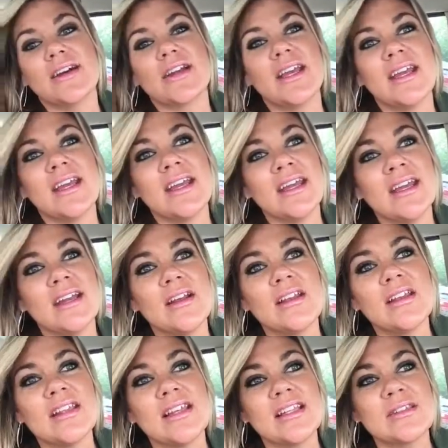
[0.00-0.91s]
kid
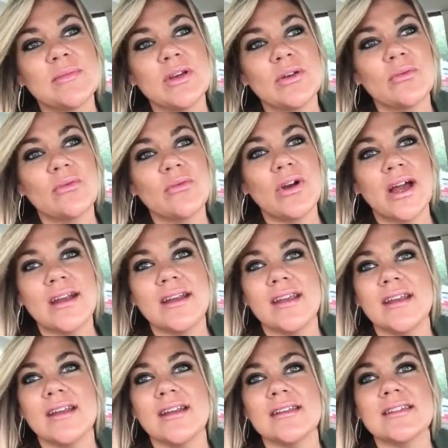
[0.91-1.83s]
that's been
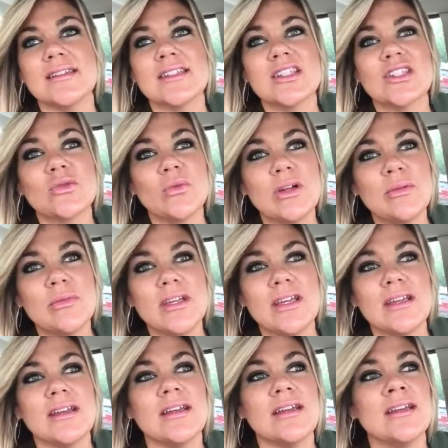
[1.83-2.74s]
running and
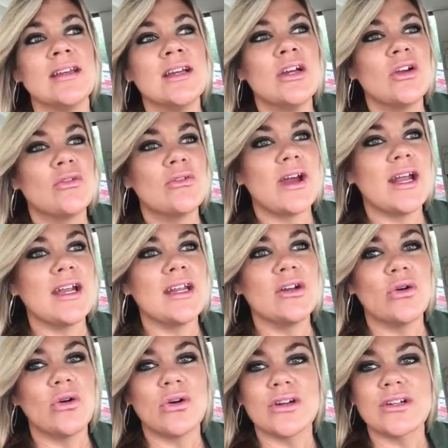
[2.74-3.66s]
swimming and
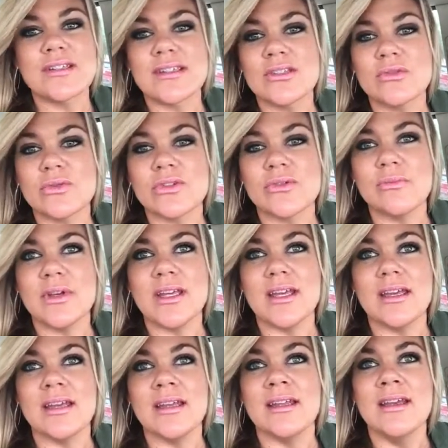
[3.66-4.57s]
riding horses with
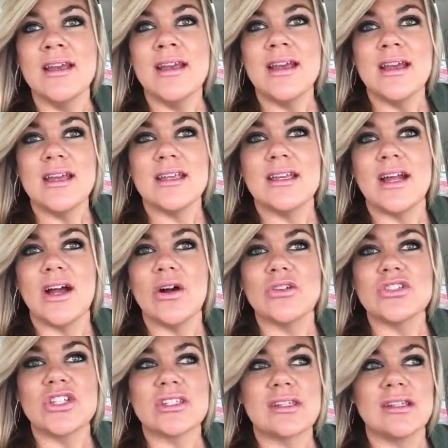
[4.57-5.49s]
me and,
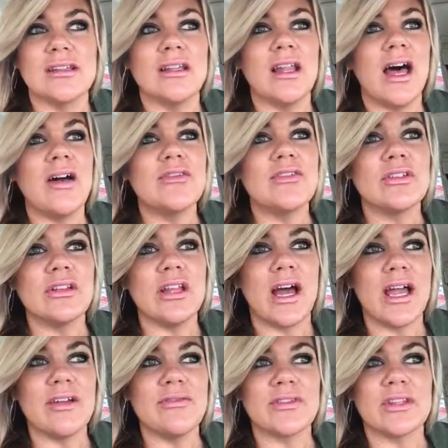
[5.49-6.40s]
just loved
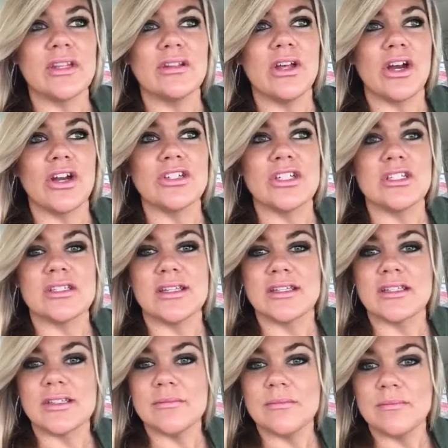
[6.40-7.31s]
life at the largest,
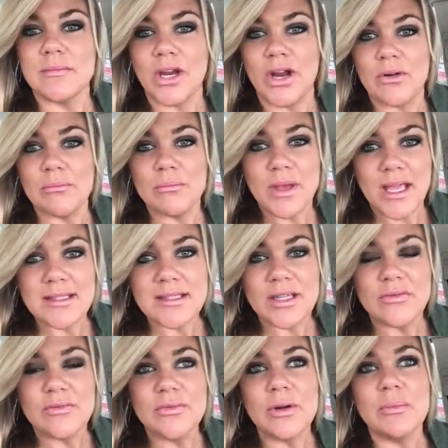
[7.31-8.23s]
this,
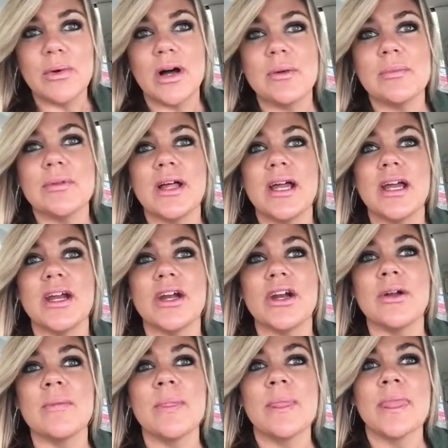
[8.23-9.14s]
amazing football
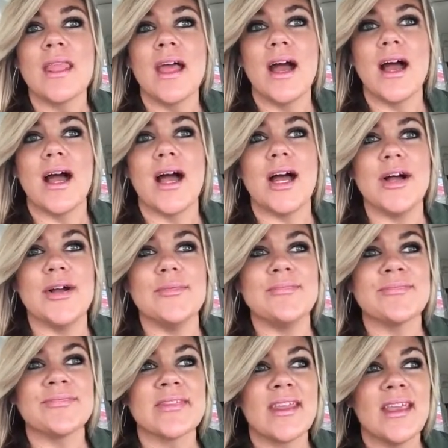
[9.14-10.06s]
player,
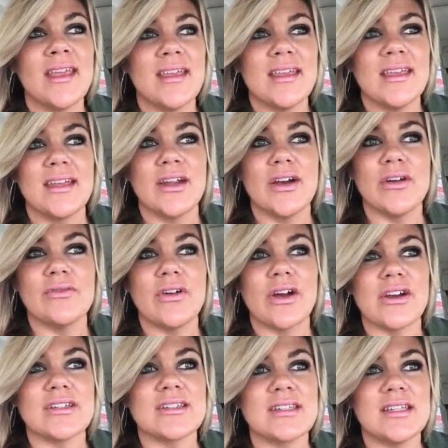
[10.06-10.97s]

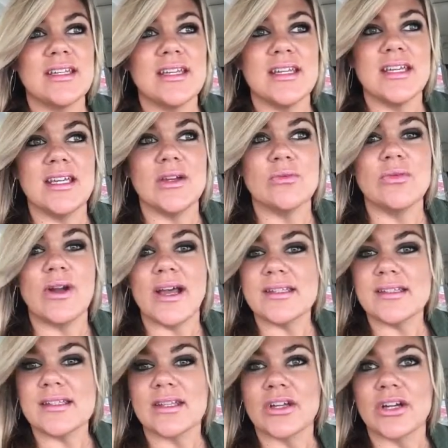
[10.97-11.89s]
varsity
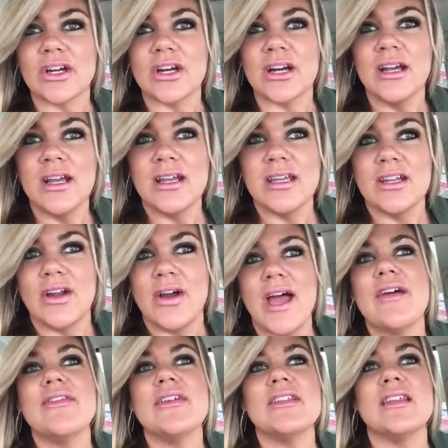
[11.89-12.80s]
wrestler,
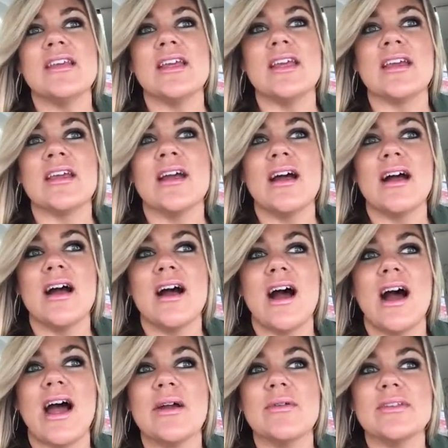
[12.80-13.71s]
everything.
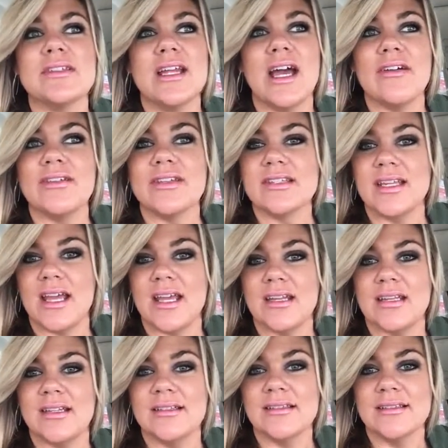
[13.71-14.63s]
I was
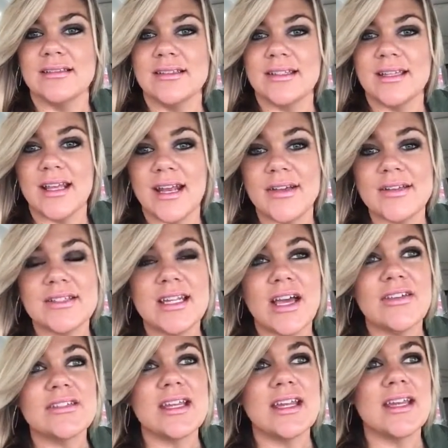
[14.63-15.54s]
devastated. And I was
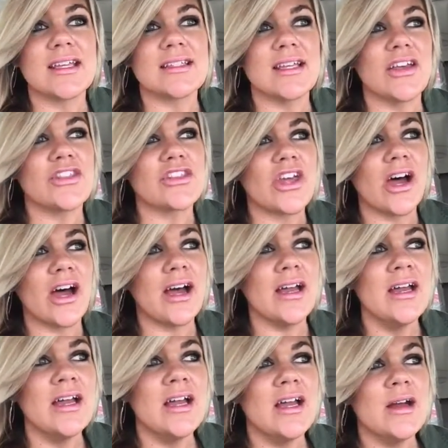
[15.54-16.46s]
devastated because I
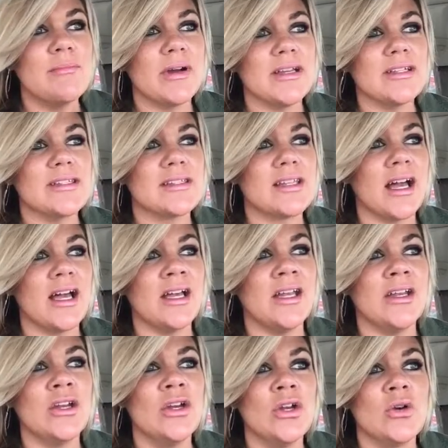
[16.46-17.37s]
thought my
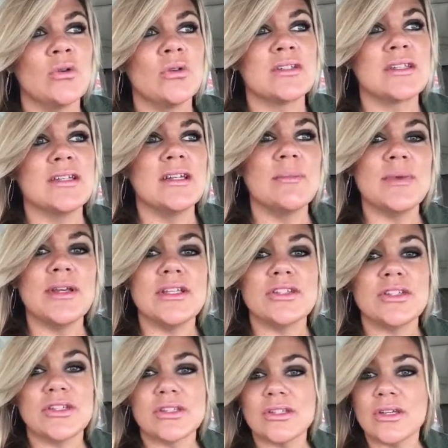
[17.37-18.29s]
son was going to be
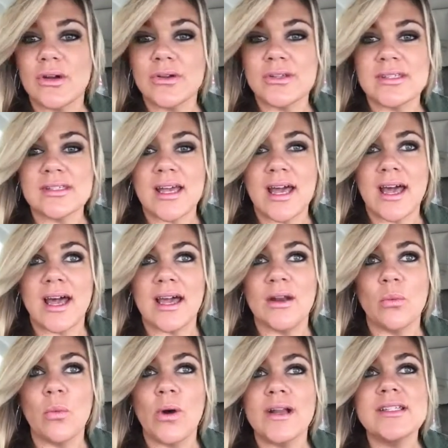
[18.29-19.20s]
so
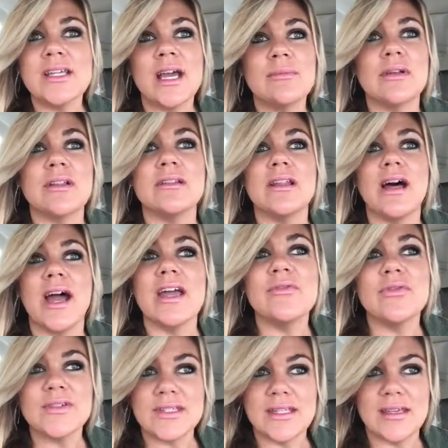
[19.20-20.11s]
sad. What type of
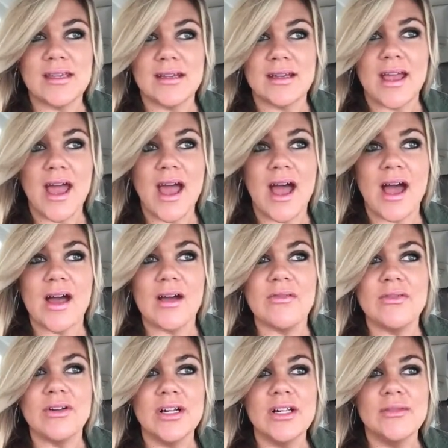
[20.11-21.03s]
life was he going to
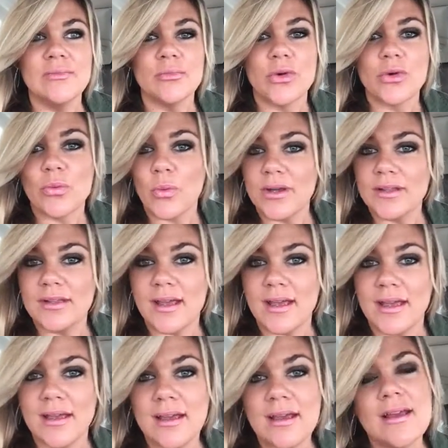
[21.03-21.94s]
have with one
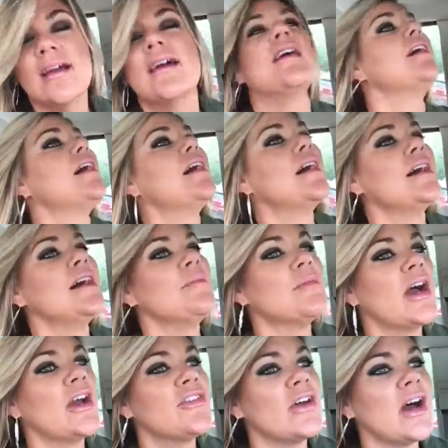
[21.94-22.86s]
leg?
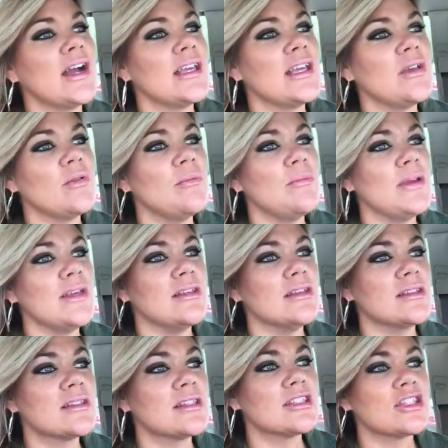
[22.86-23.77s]
I thought he would
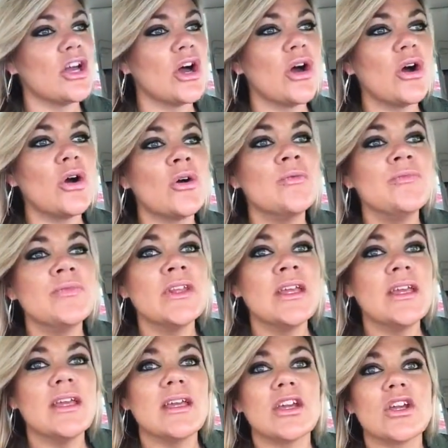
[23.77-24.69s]
be so
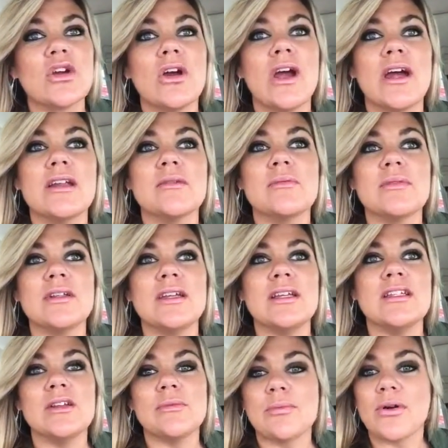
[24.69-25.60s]

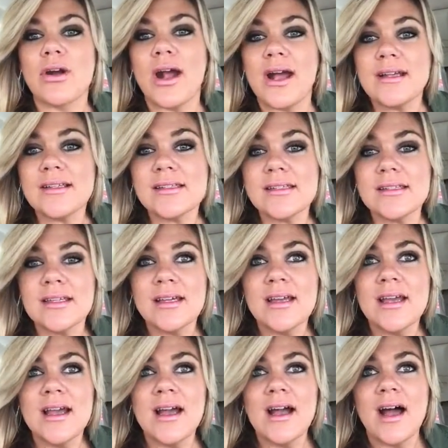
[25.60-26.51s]
incredibly depressed.
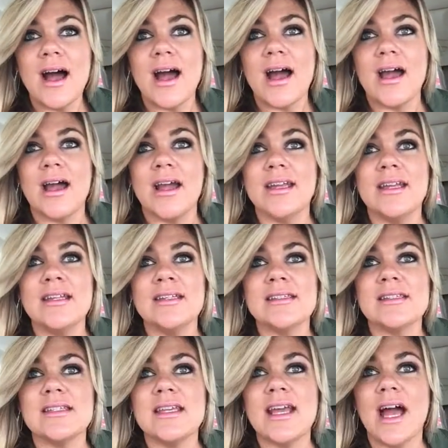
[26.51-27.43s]
I
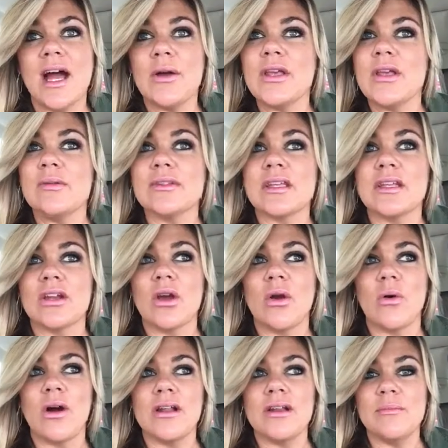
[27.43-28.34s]
didn't see how he was going to
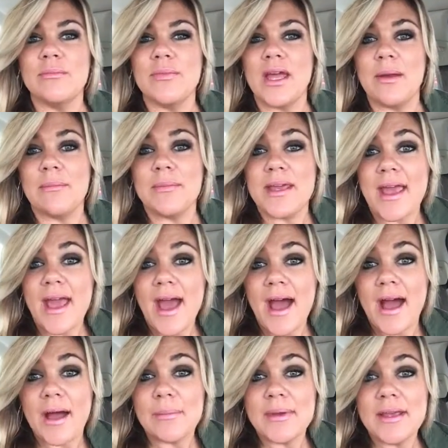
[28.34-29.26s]
go on and be
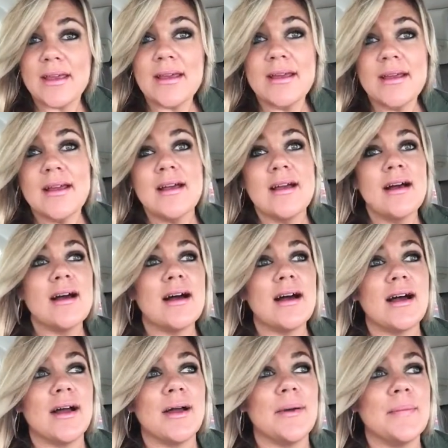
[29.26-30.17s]
happy.
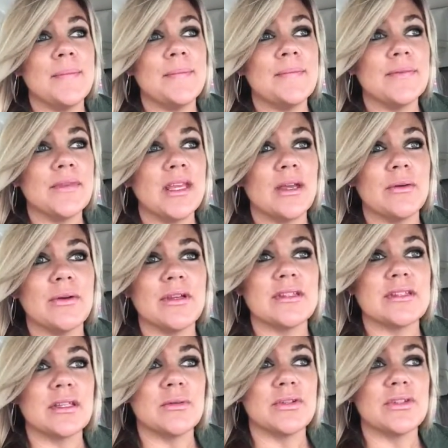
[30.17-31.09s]

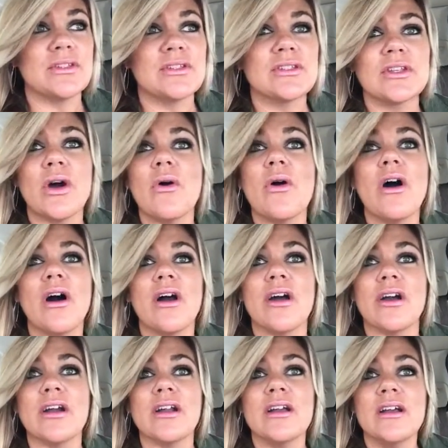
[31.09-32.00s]
It was so
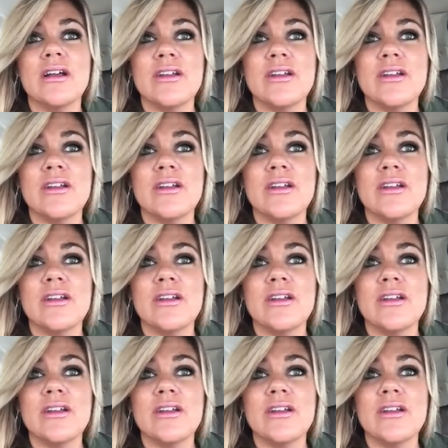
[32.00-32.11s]
hard.